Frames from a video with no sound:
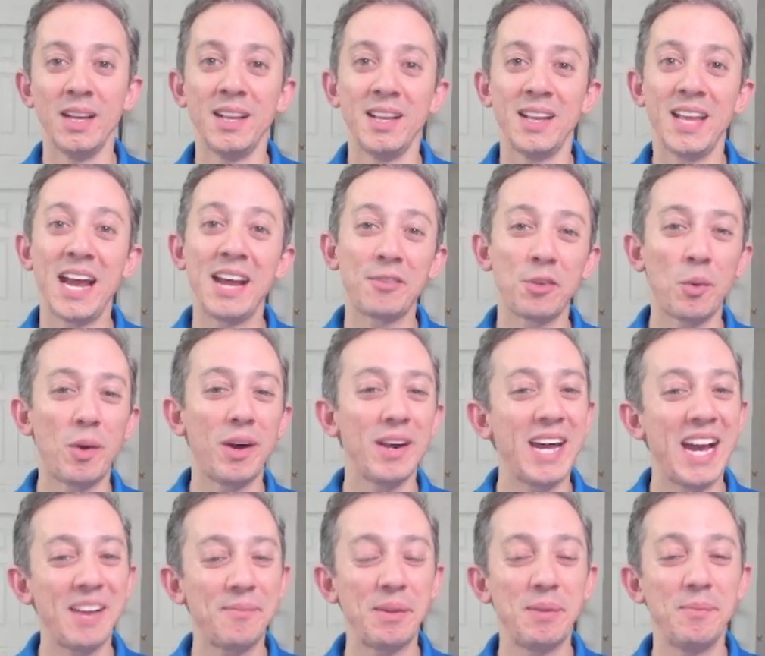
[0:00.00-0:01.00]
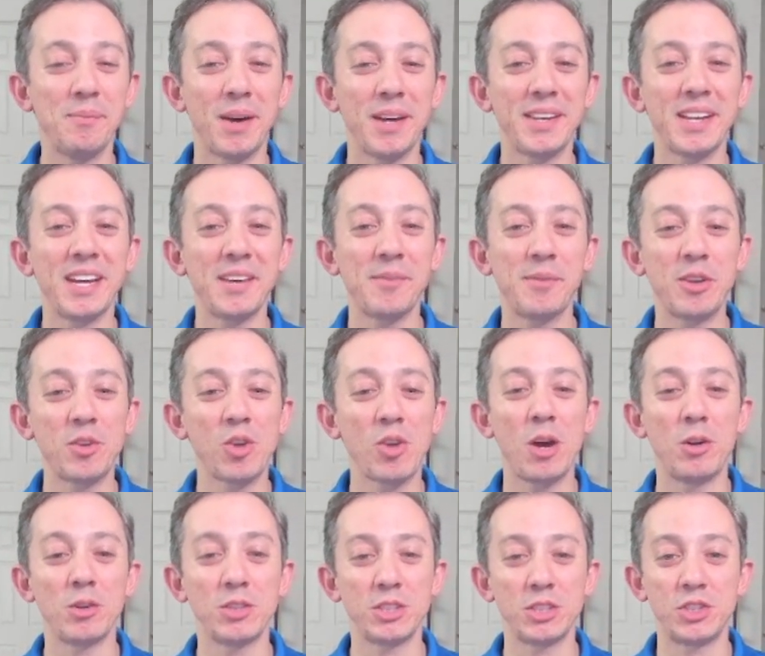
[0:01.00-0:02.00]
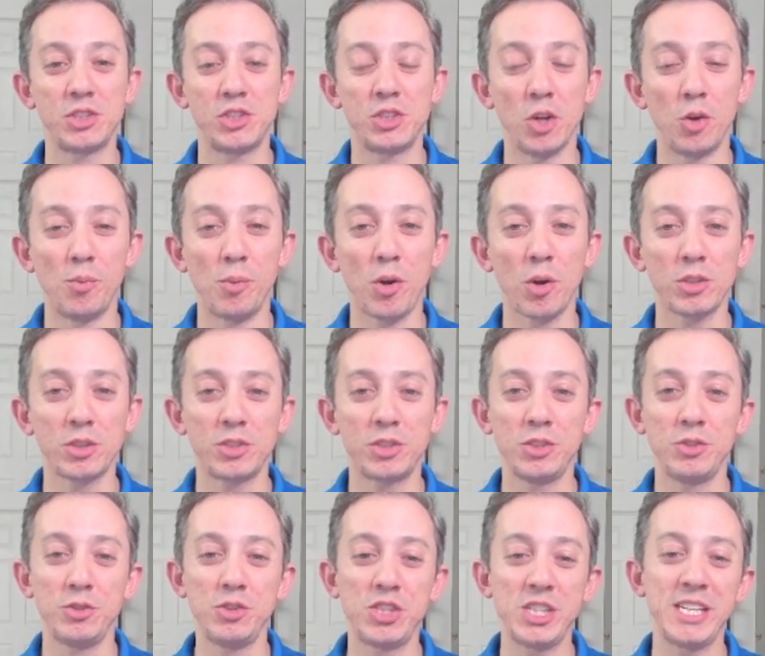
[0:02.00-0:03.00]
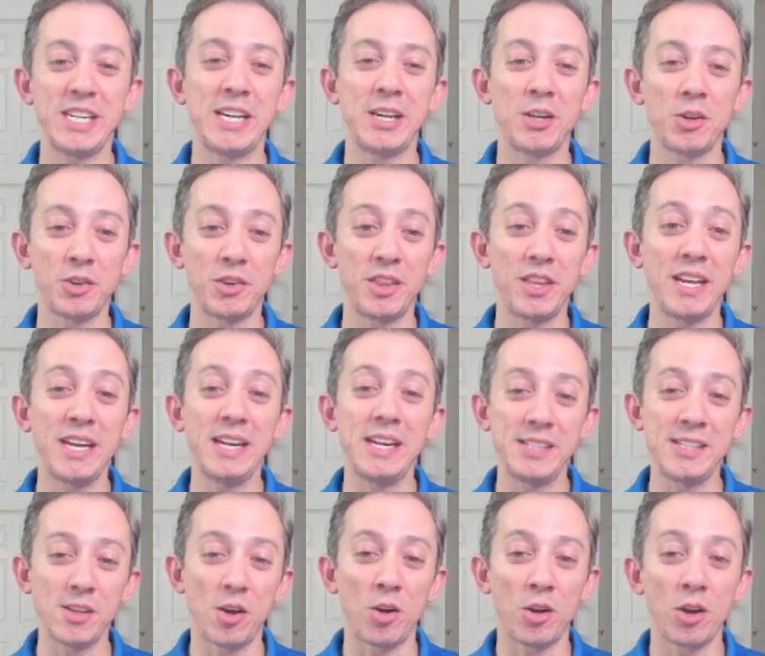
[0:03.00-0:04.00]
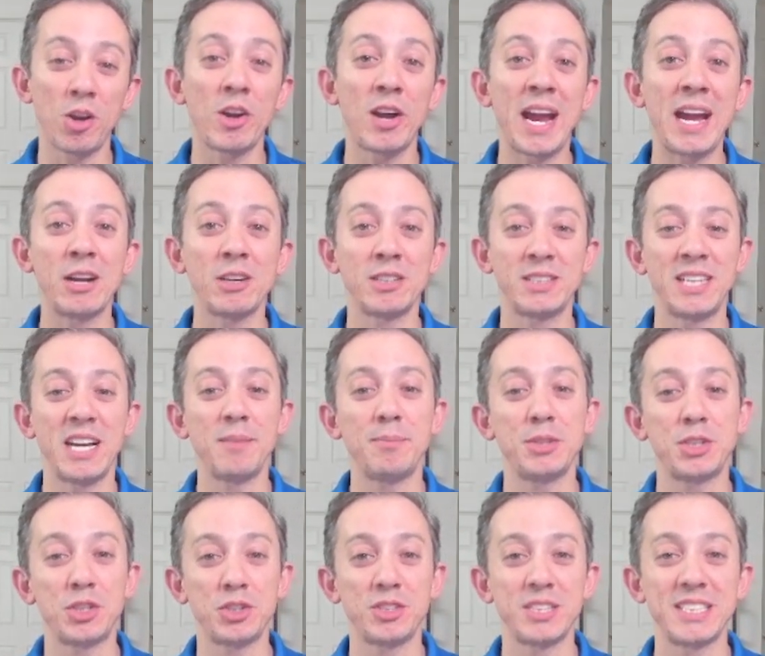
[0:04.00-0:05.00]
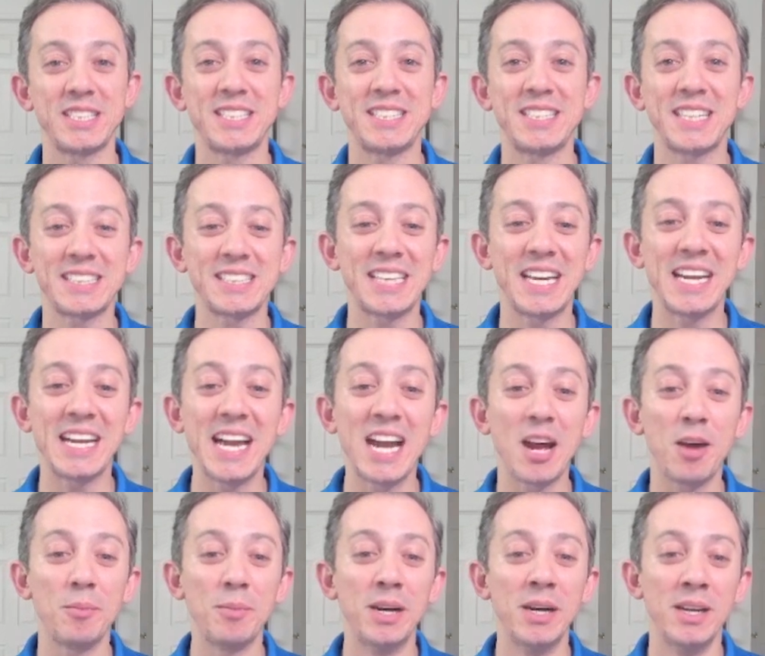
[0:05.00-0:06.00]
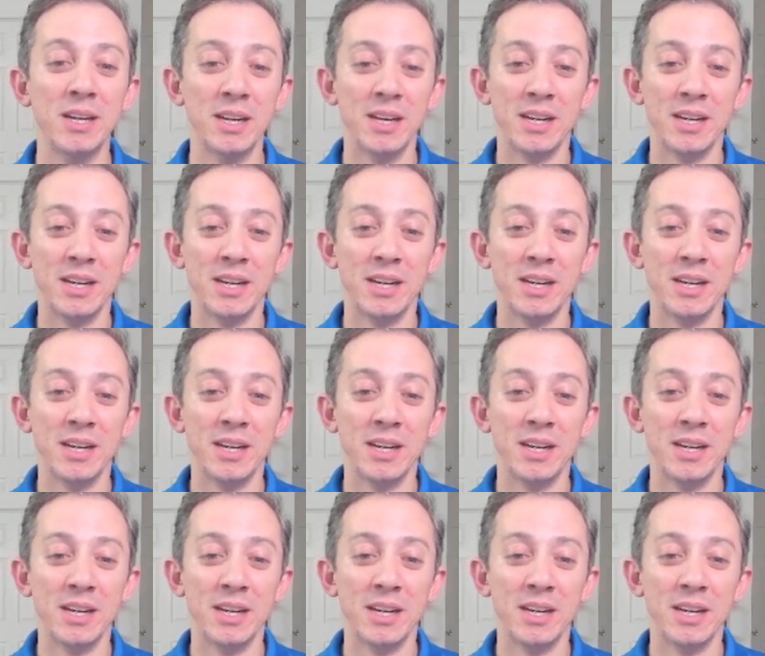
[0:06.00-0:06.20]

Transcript: Hey everyone, happy Monday. Meteorologist Joe Martucci here. These are air temperatures at 6 a.m.